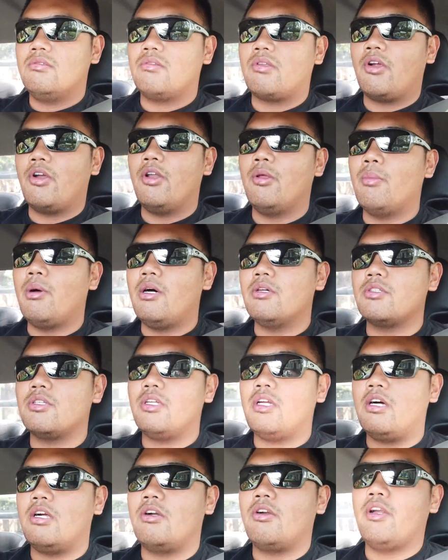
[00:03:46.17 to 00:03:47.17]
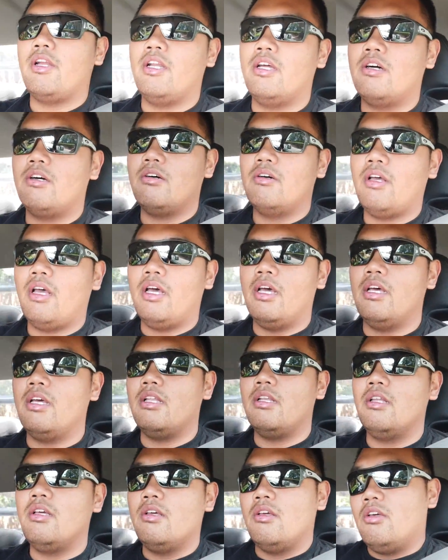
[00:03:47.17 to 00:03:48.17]
30 miles an hour right now,
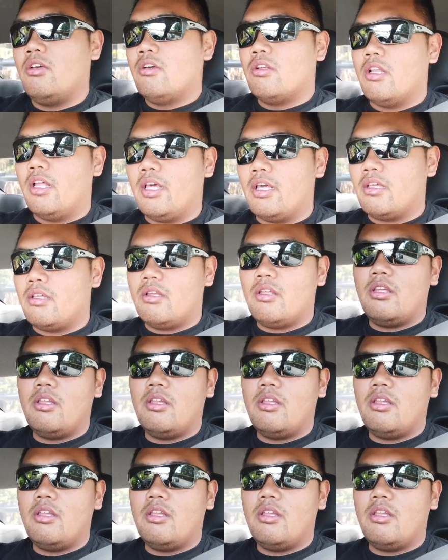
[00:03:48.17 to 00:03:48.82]
and like